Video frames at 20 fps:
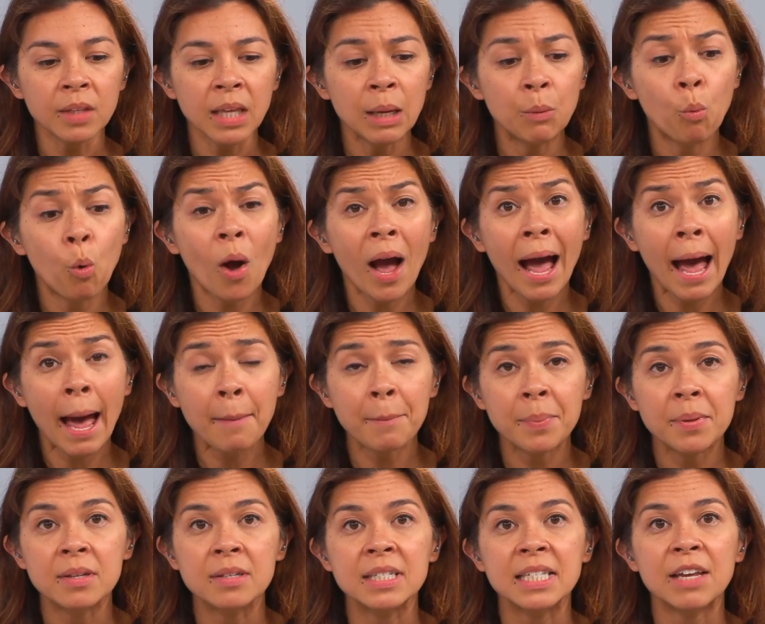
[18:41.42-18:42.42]
And what
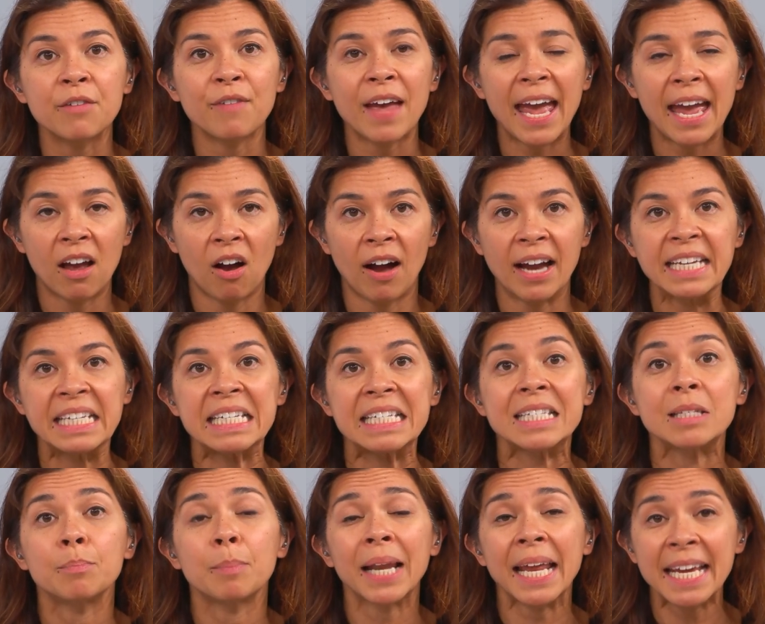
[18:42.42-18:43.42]
happens if AI
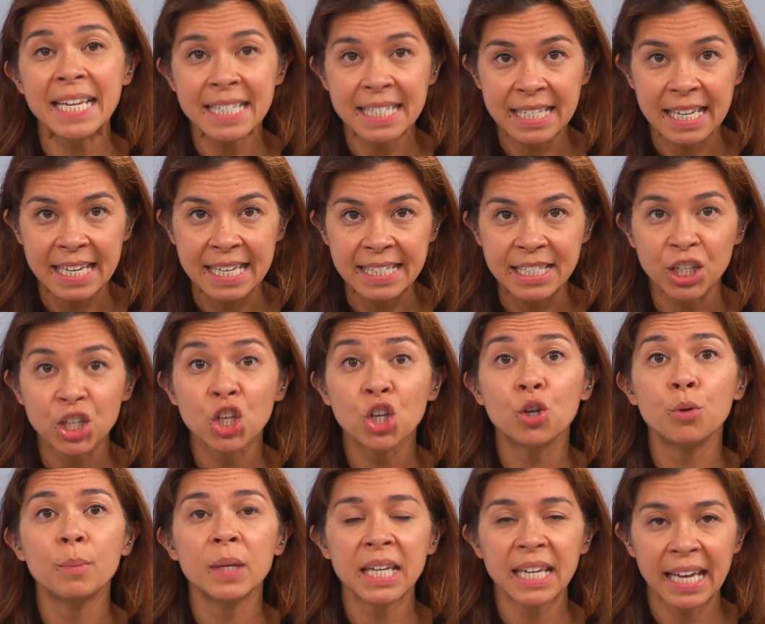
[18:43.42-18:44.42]
displaces
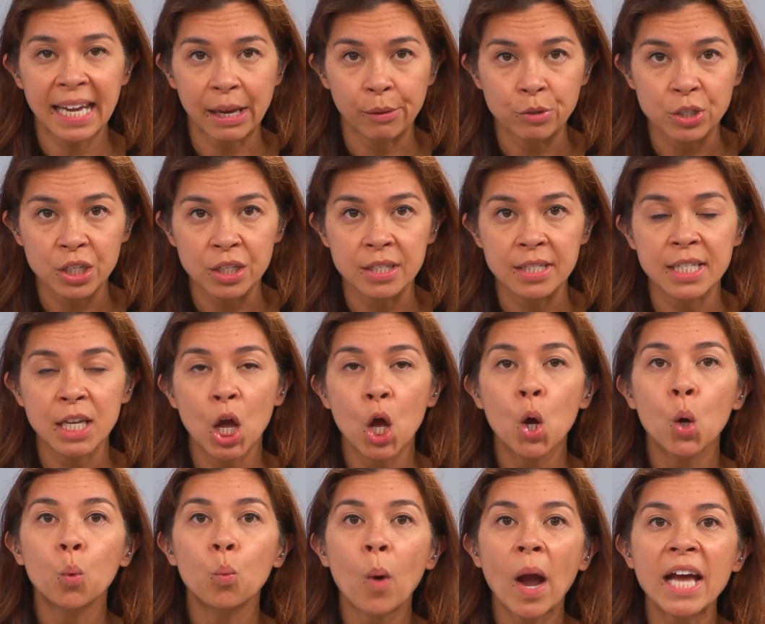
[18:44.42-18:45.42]
human accountants?
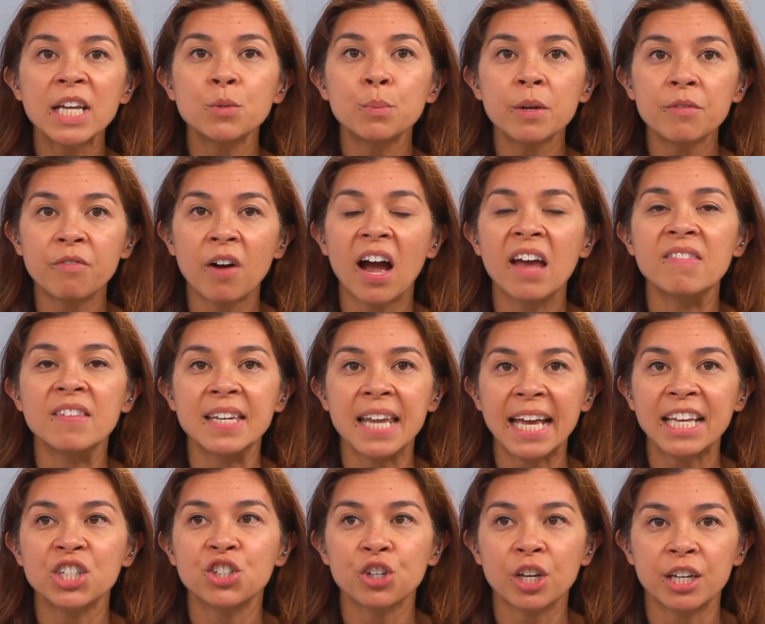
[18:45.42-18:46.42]
Where do we find the
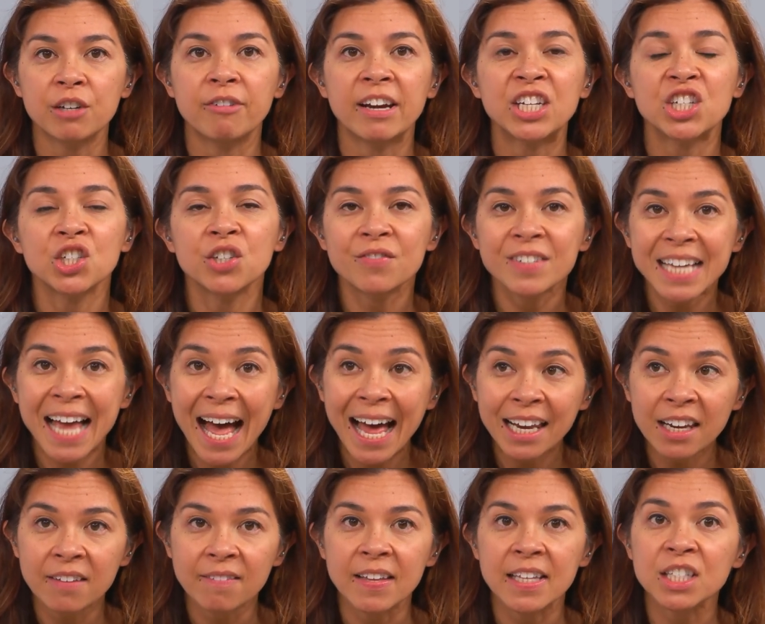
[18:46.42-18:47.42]
next generation of
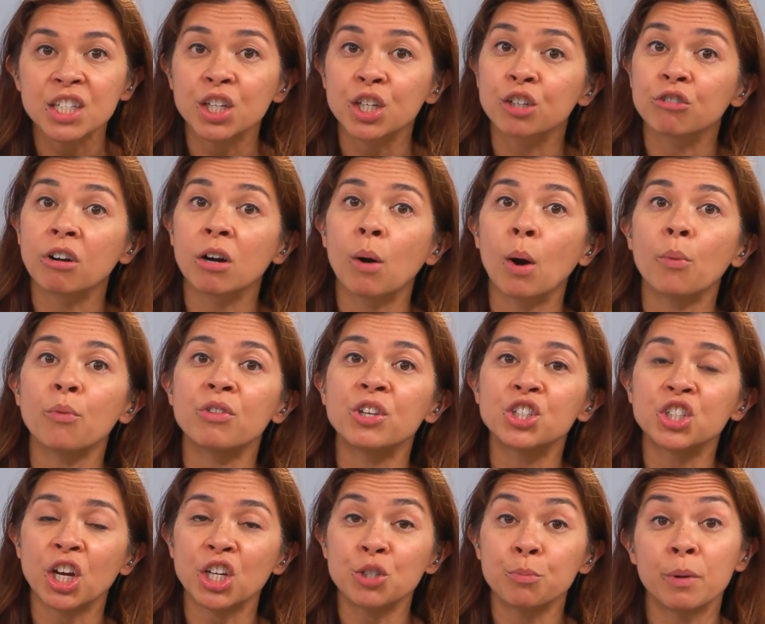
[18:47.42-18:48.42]
talent that's going to grow up with the
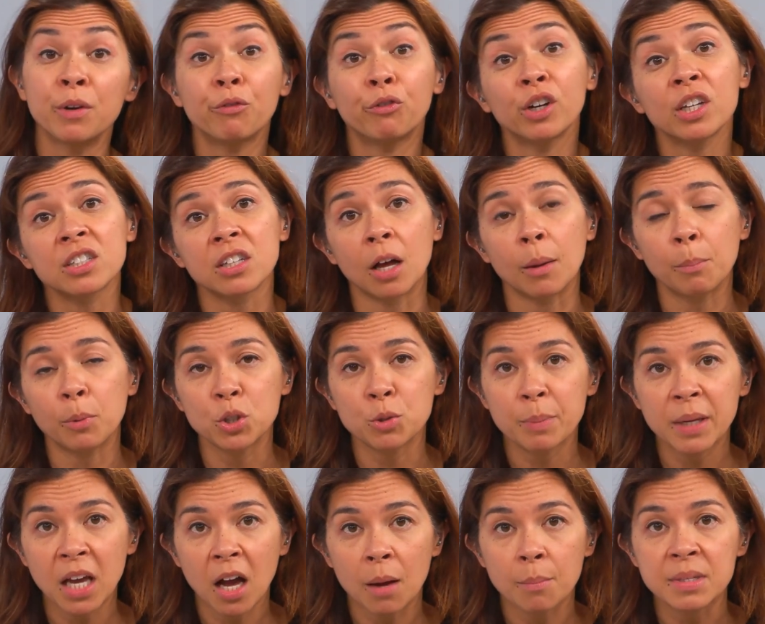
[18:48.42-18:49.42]
judgment, for example,
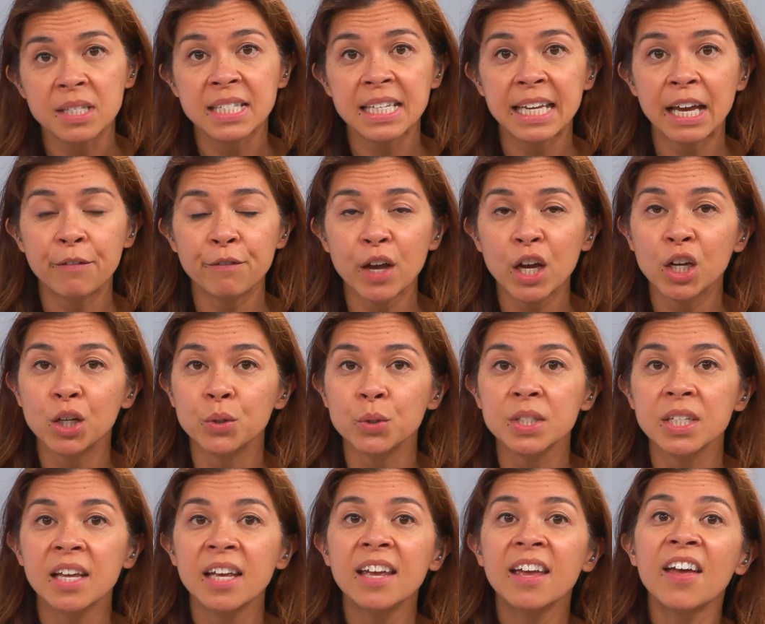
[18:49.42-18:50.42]
to become
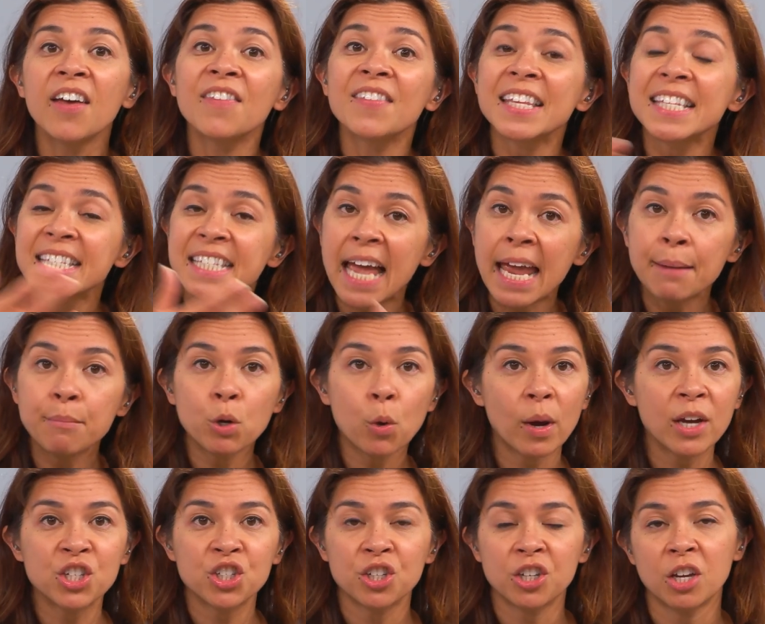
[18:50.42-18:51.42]
CFOs? The same
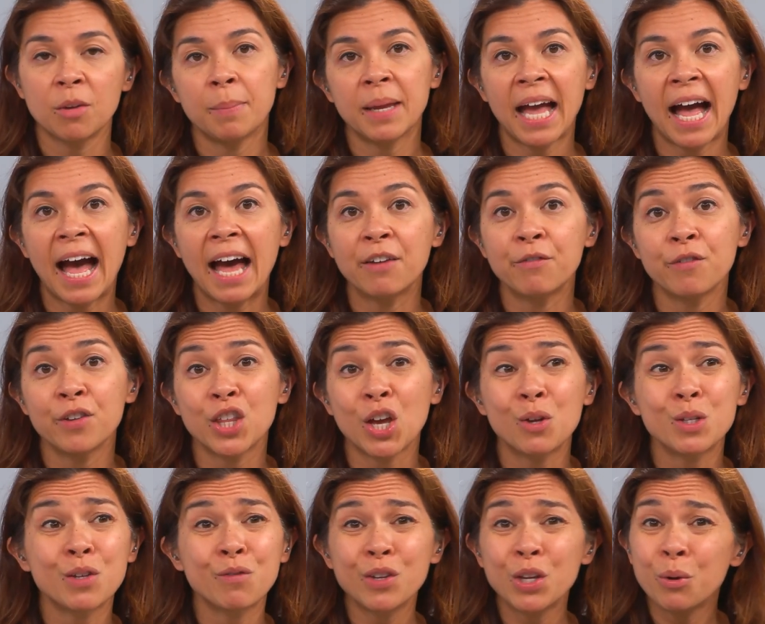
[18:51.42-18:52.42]
question could be had for
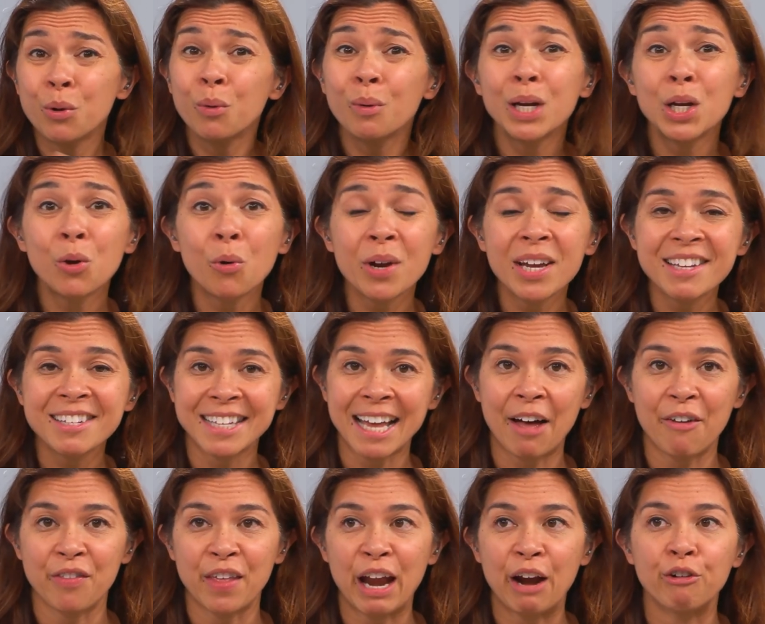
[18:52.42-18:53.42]
those of you who are lawyers
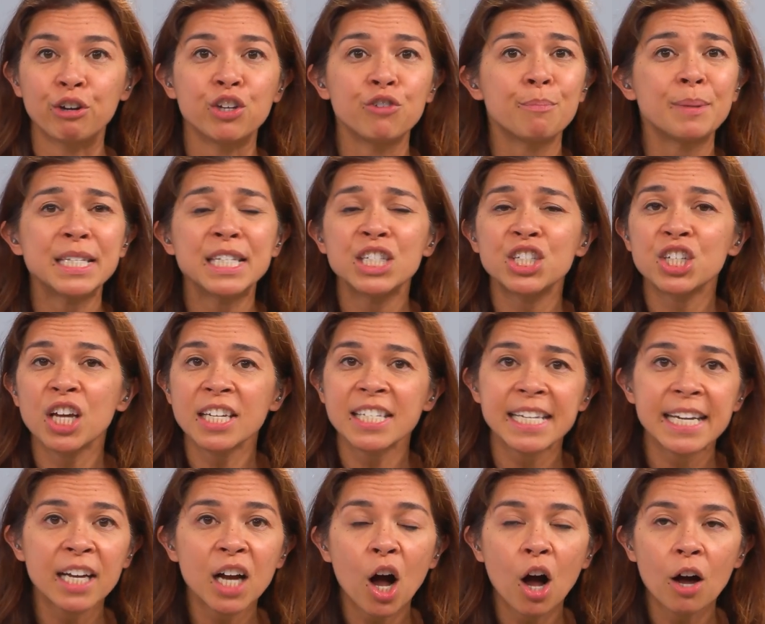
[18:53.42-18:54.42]
out there and you've been
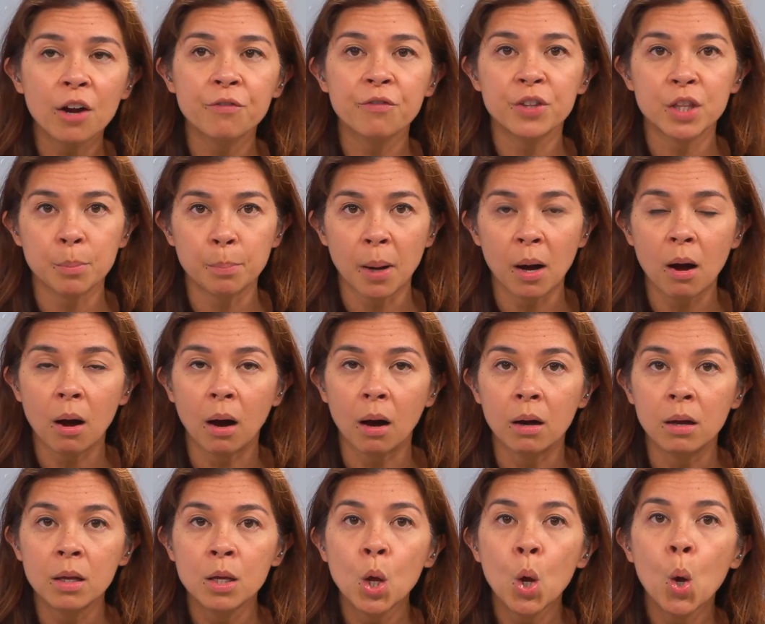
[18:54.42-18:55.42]
studying hard for the
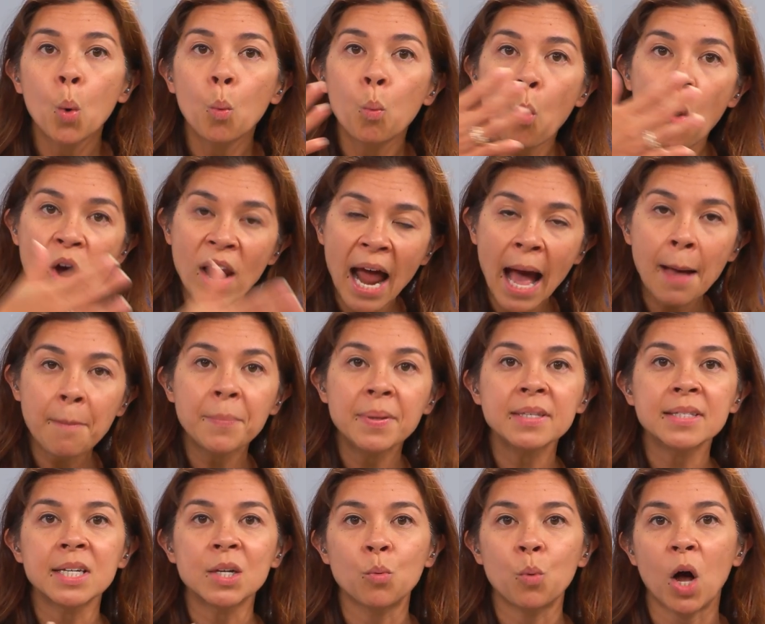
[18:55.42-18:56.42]
bar. What
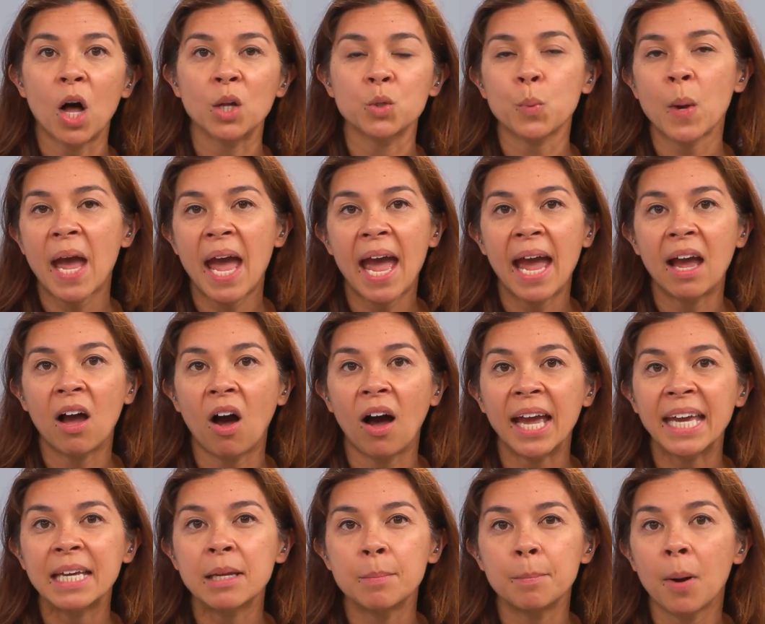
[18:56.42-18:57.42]
happens in a world where
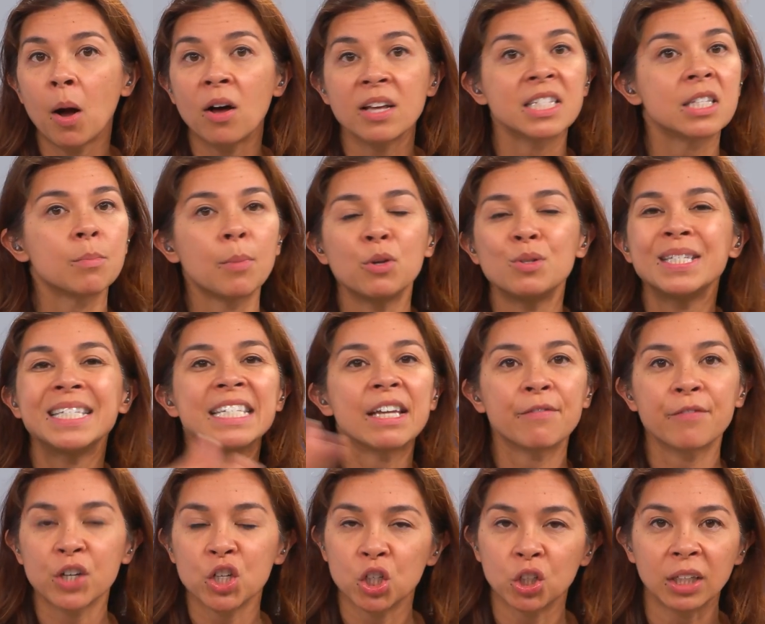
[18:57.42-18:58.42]
AI can pass the most
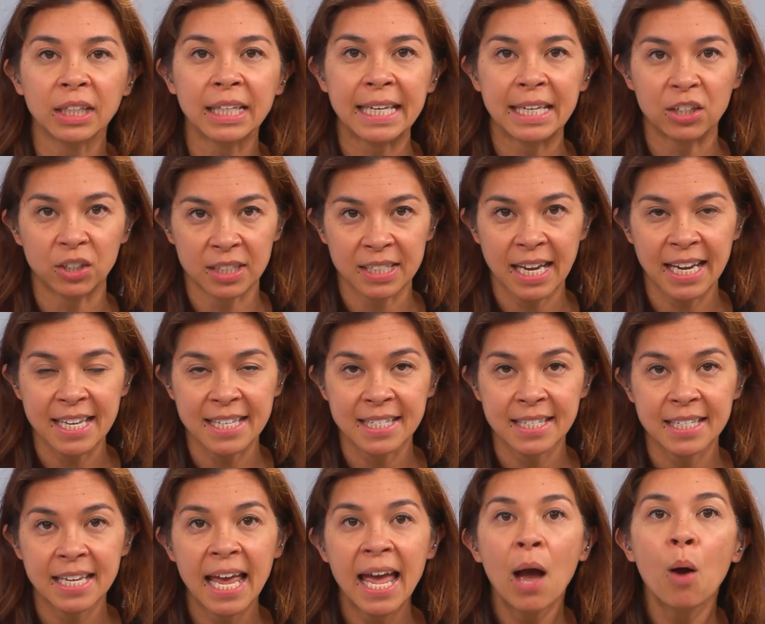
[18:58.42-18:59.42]
difficult legal
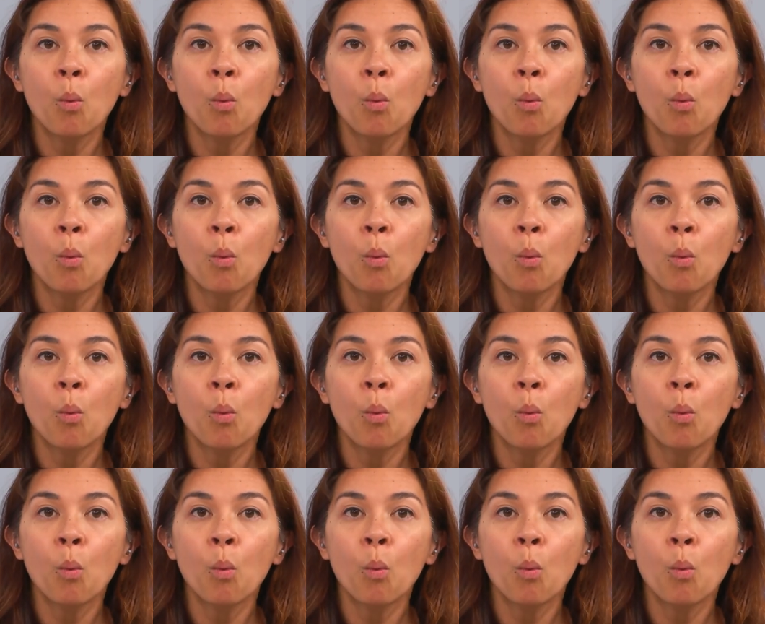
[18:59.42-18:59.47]
tests?